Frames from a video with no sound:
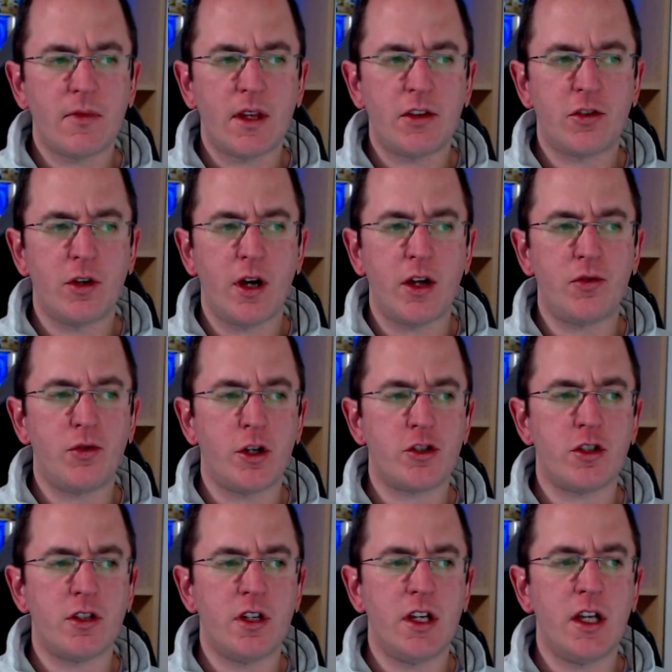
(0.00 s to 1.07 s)
So
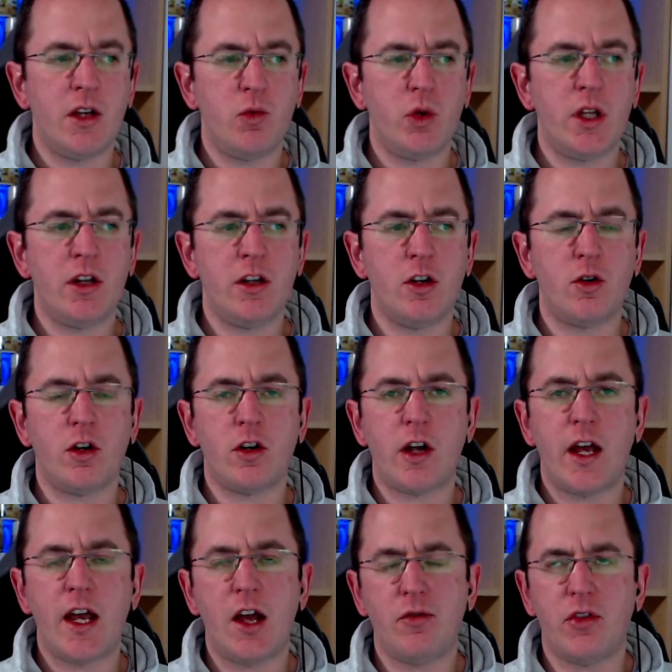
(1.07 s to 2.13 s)
unfortunately, we no
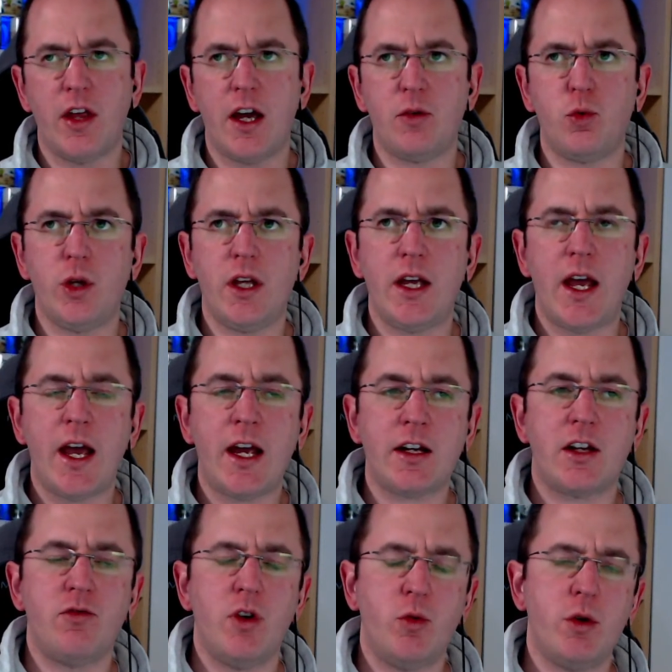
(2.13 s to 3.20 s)
longer have that. We
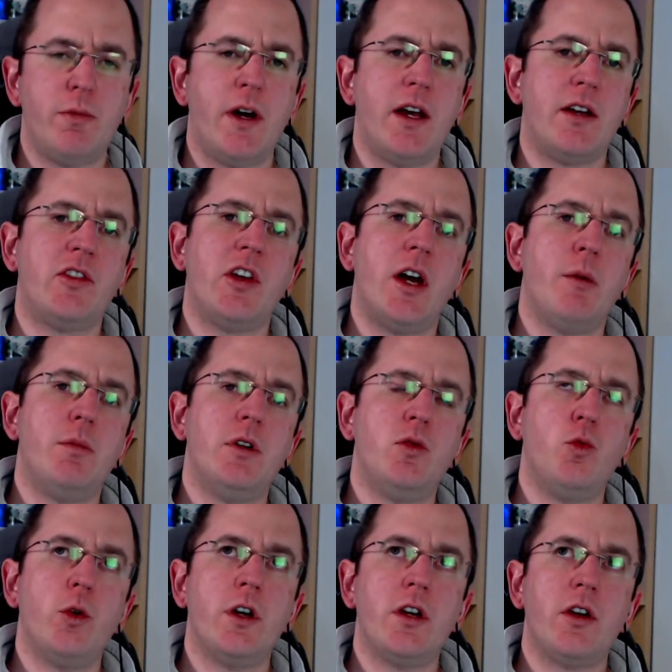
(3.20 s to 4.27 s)
had query by example
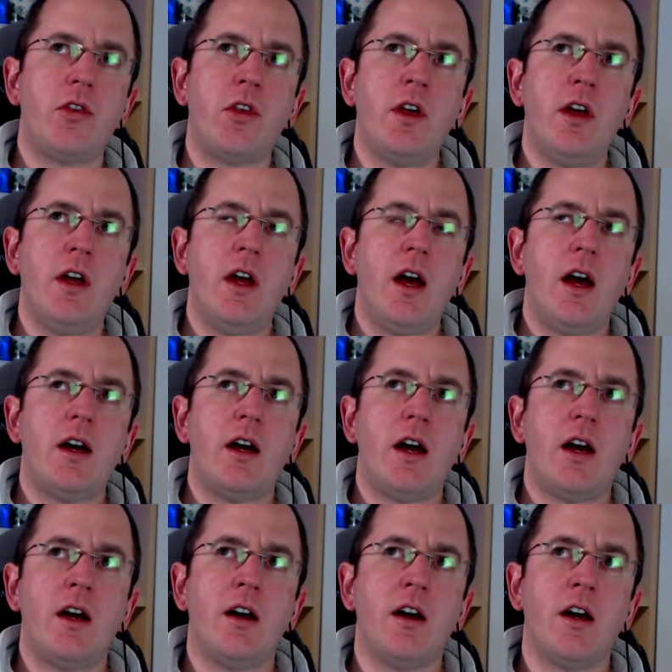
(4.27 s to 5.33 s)
with
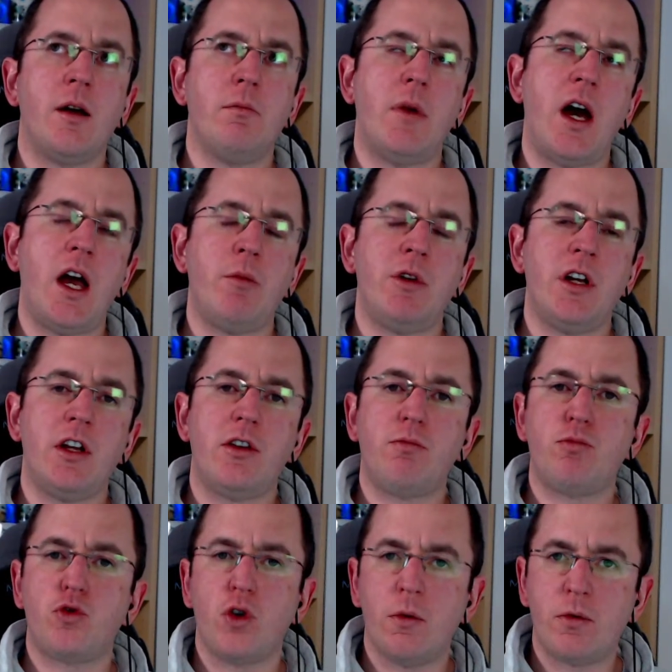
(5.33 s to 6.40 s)
Hibernate's
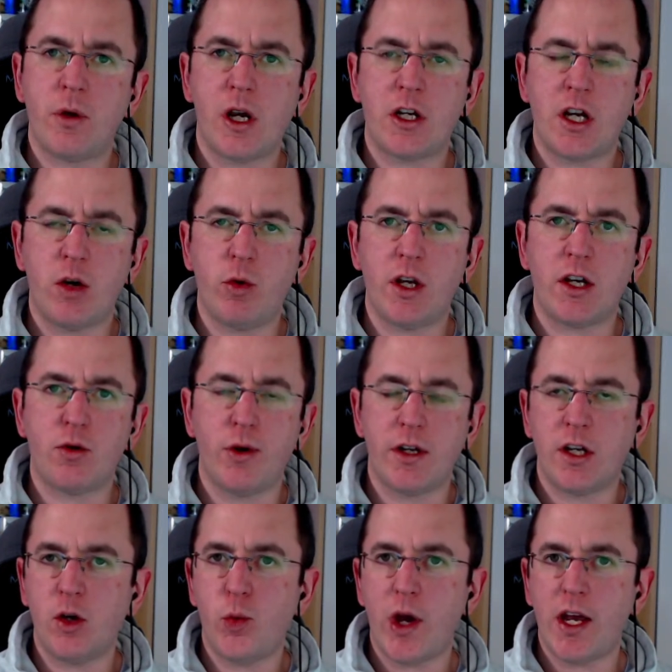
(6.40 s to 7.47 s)
proprietary
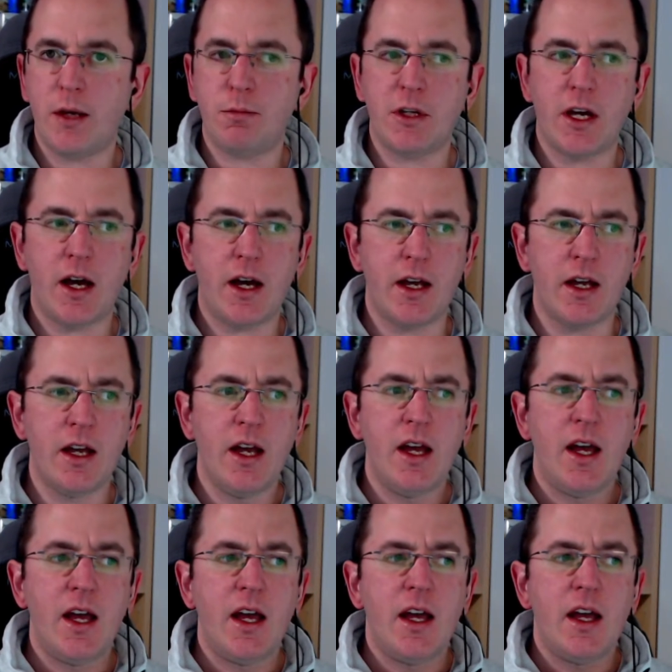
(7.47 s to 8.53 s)
criteria API.
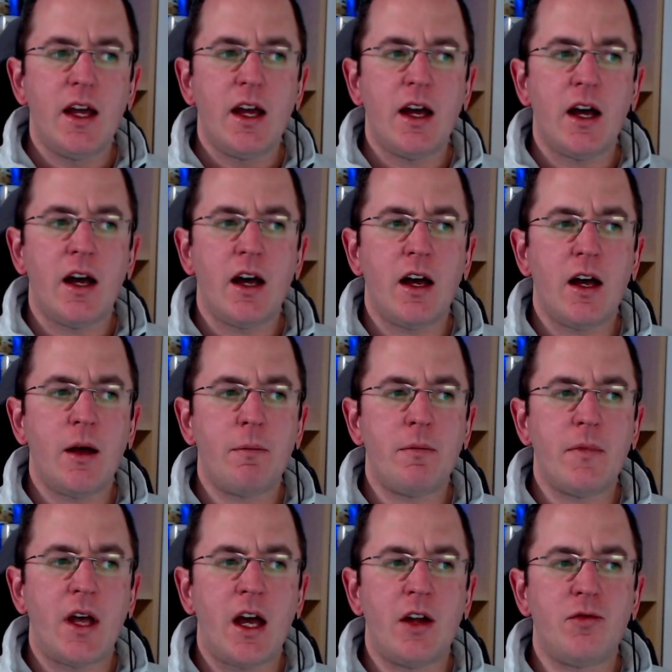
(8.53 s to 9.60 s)

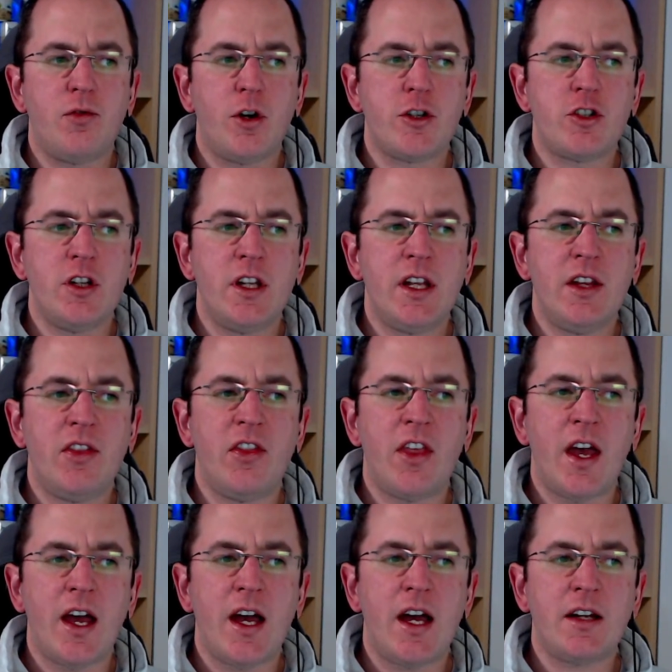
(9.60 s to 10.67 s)
Unfortunately,
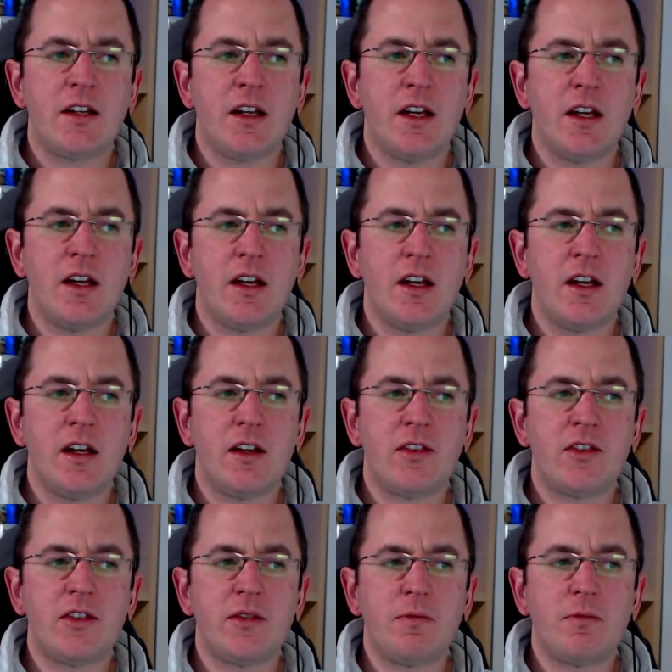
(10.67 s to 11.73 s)
that
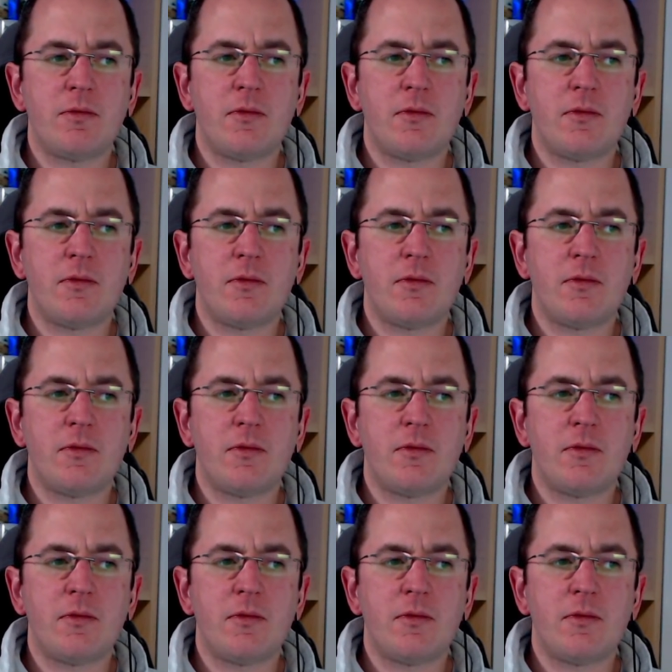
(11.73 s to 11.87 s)
is